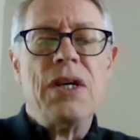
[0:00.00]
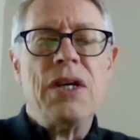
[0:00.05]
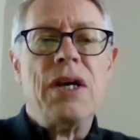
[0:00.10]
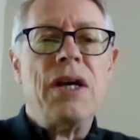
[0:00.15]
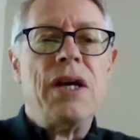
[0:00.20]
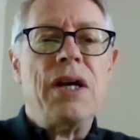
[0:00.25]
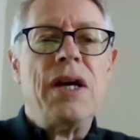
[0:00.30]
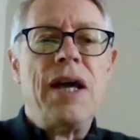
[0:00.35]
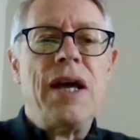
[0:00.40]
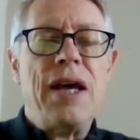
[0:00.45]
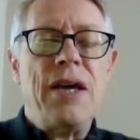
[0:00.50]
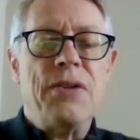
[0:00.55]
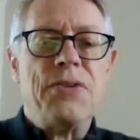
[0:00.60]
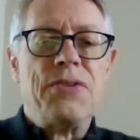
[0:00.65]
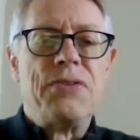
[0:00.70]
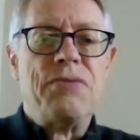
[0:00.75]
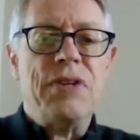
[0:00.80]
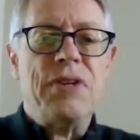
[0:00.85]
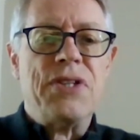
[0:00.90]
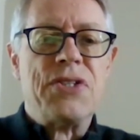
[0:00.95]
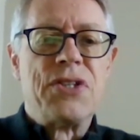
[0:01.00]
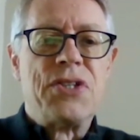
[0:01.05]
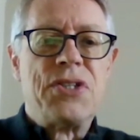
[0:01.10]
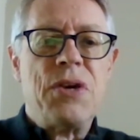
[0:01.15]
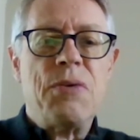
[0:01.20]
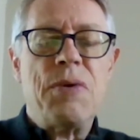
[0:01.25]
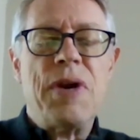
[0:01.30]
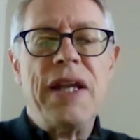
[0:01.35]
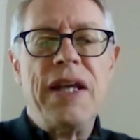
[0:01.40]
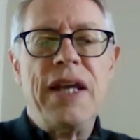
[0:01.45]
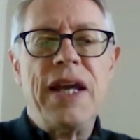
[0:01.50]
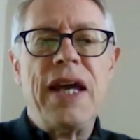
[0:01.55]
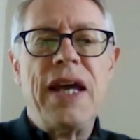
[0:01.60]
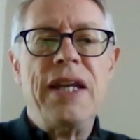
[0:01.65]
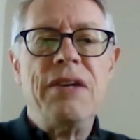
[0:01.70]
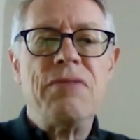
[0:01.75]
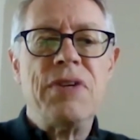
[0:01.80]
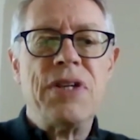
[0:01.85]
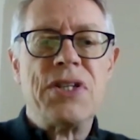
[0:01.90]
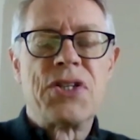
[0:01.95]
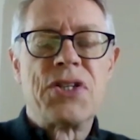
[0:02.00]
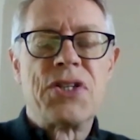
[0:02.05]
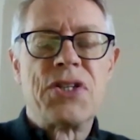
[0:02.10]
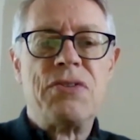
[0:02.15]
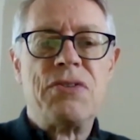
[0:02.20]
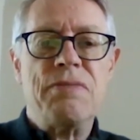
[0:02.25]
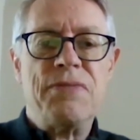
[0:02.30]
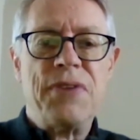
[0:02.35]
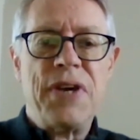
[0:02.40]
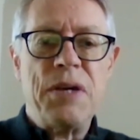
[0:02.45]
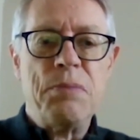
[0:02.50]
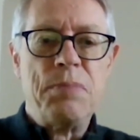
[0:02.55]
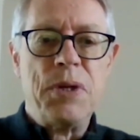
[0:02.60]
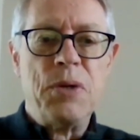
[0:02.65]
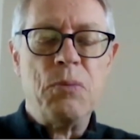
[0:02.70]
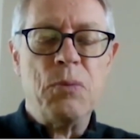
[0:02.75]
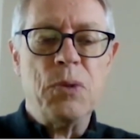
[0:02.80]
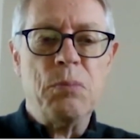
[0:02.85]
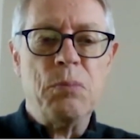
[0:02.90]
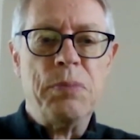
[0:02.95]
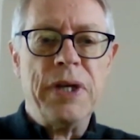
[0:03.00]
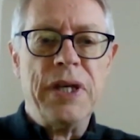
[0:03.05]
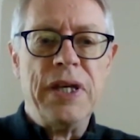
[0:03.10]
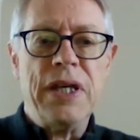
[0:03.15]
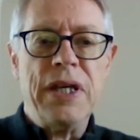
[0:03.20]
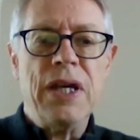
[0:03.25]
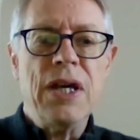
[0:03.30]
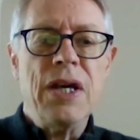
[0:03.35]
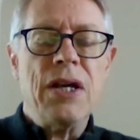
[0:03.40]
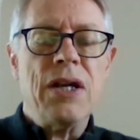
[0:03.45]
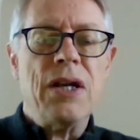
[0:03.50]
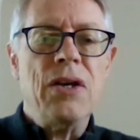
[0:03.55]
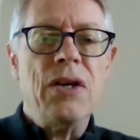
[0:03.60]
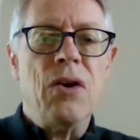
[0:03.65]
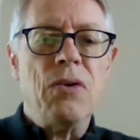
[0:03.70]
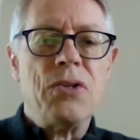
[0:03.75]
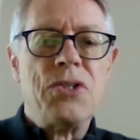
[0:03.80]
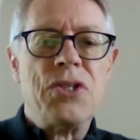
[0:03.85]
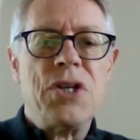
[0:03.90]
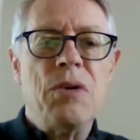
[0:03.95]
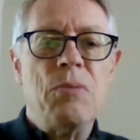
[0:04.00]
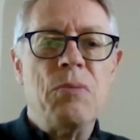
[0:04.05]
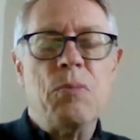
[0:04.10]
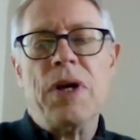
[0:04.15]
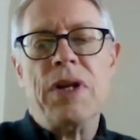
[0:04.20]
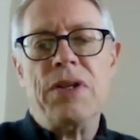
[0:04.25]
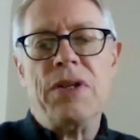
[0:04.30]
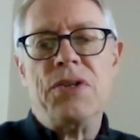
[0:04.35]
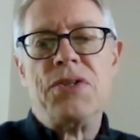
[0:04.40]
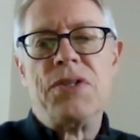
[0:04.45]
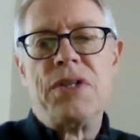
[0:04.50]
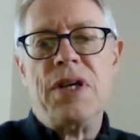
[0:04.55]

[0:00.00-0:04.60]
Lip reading: health risks. So any risks from vaping will be long-term ones,